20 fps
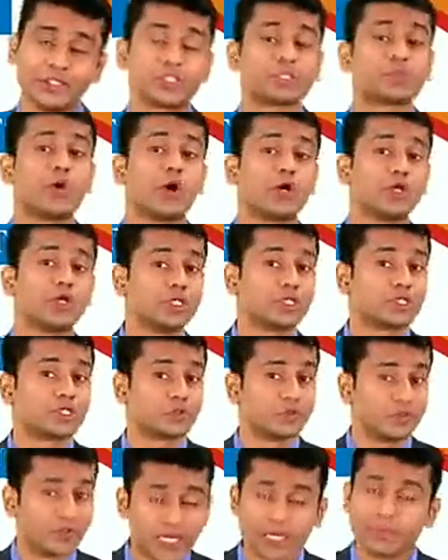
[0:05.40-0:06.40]
This module
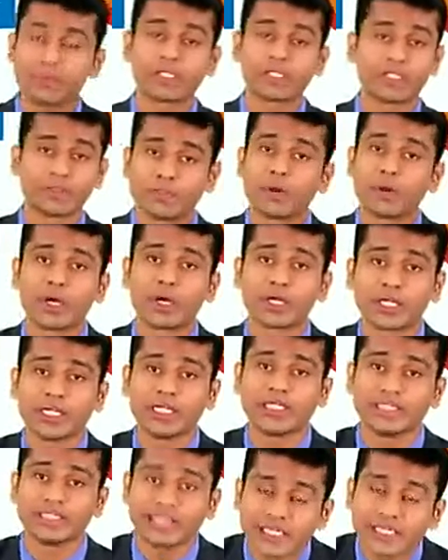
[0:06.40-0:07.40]
is very much
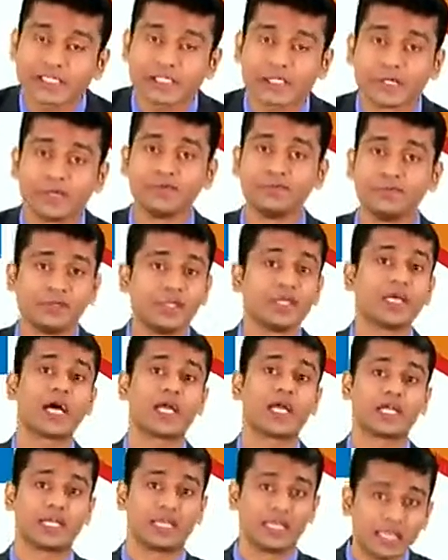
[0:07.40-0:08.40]
important. In this we
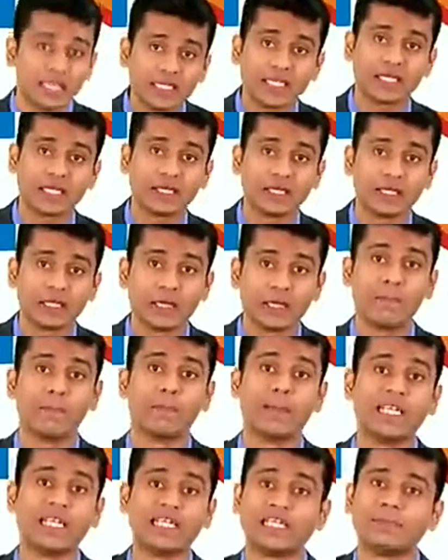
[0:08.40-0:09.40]
are learning
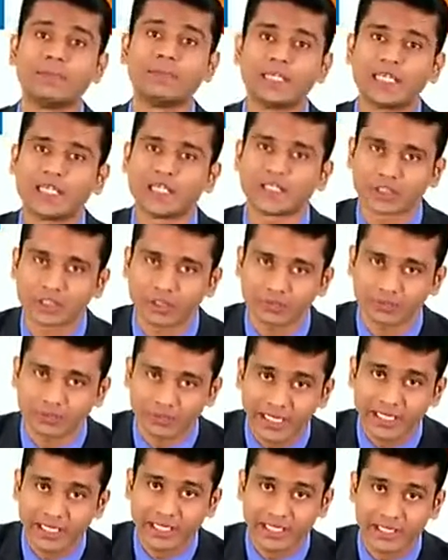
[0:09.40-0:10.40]
multiplication
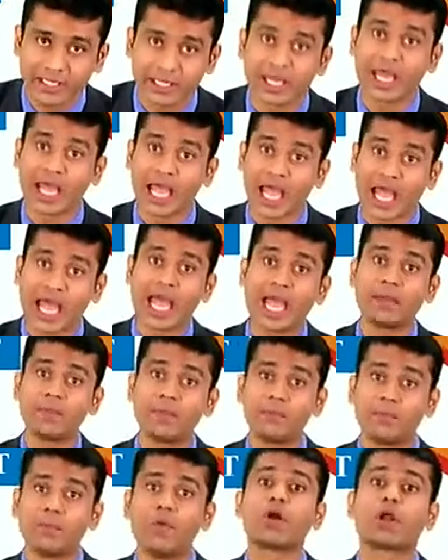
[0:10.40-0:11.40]
of vector
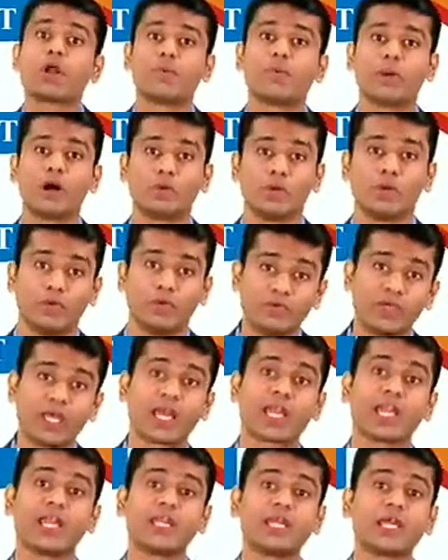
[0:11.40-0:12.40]
and more about
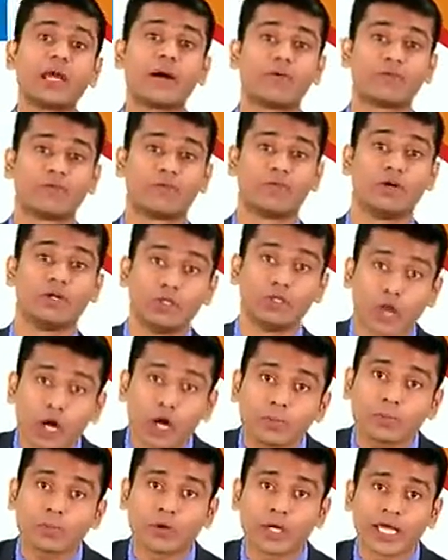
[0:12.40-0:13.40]
we are learning of
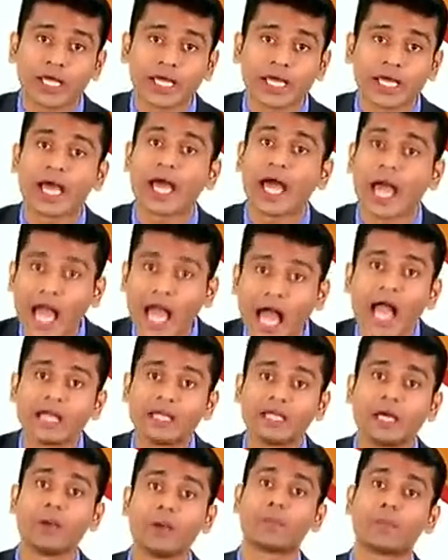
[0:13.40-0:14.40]
dot product
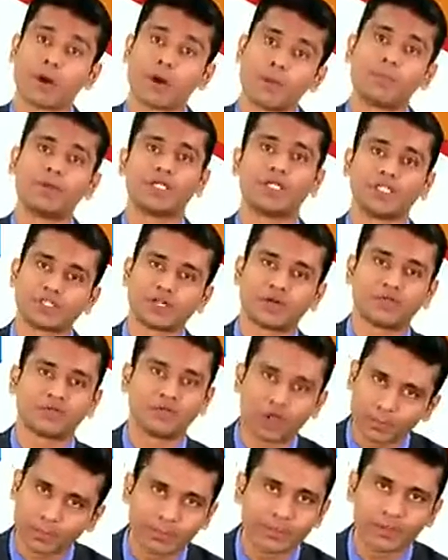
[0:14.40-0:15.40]
and properties of
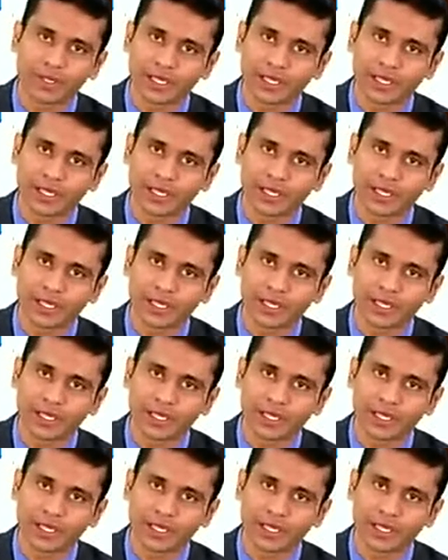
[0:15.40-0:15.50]
dot